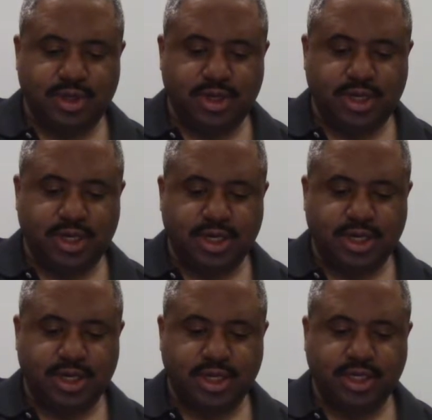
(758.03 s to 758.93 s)
yeah,
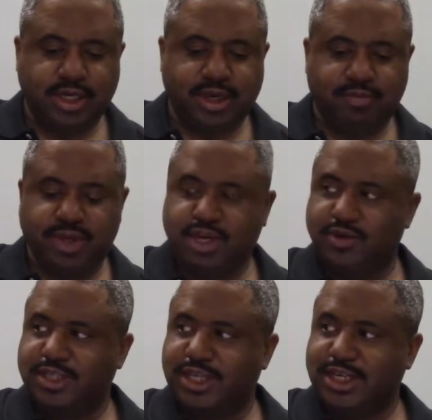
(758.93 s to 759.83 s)
a little
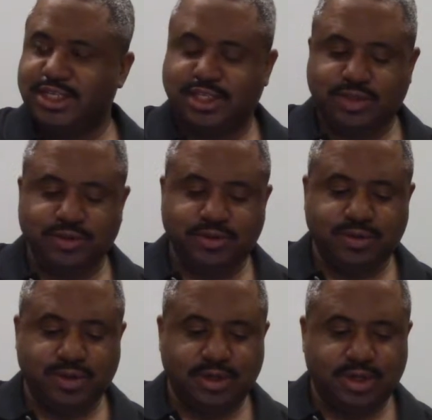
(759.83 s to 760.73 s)
ambiguous as to,
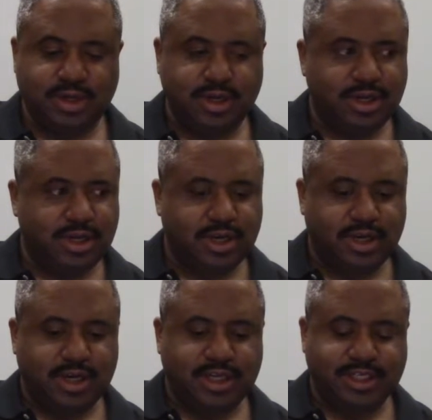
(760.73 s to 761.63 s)

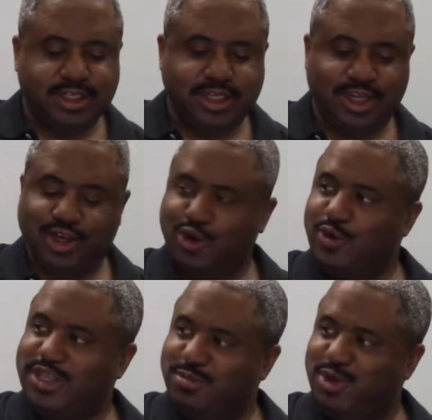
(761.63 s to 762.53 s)
is it saying the
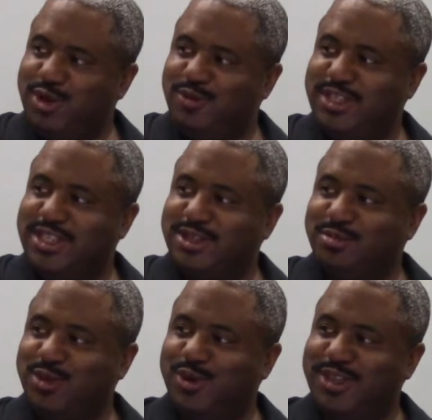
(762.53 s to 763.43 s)
Holy Spirit was in
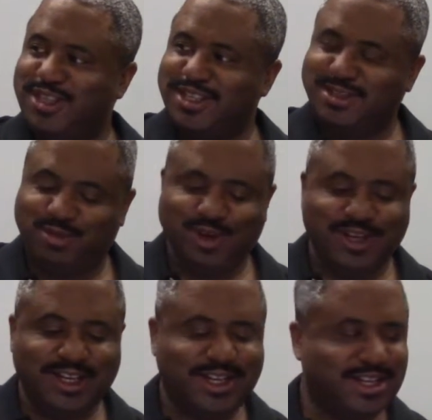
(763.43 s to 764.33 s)
them, or the
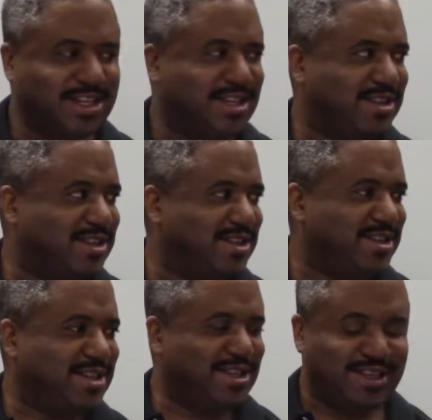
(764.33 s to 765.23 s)
spirit, the
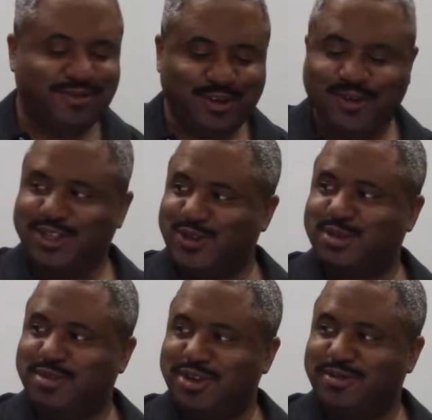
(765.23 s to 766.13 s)
living creature
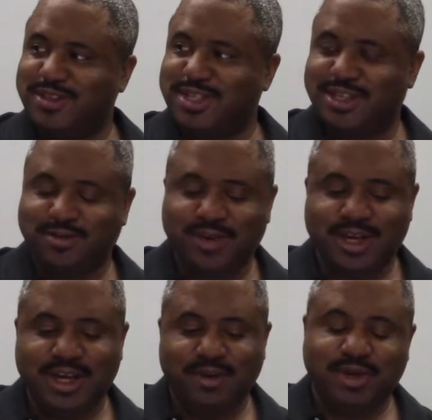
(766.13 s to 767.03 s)
spirit was in them?
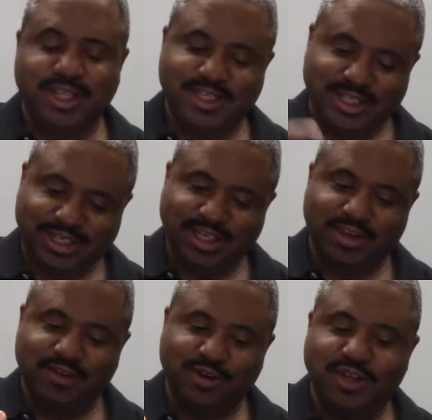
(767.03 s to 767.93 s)
But it says the
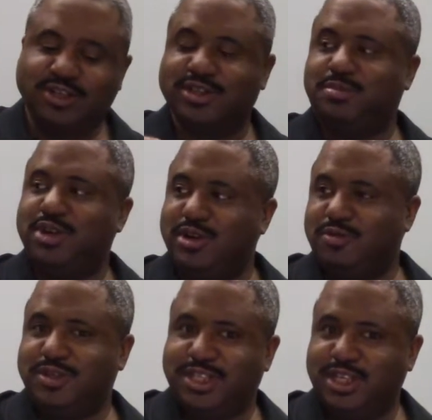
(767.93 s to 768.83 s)
living creature
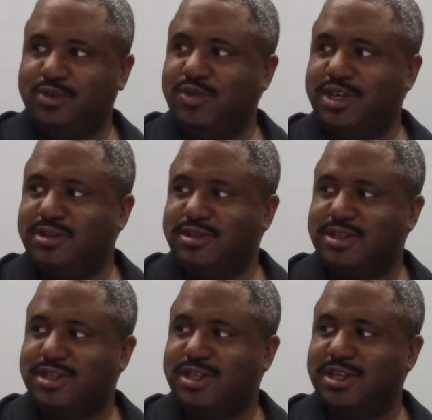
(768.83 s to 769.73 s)
spirit was in the
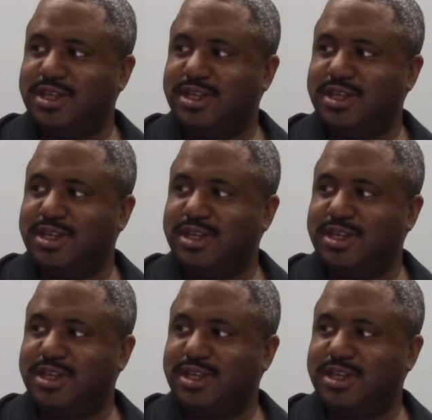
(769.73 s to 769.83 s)
wheels.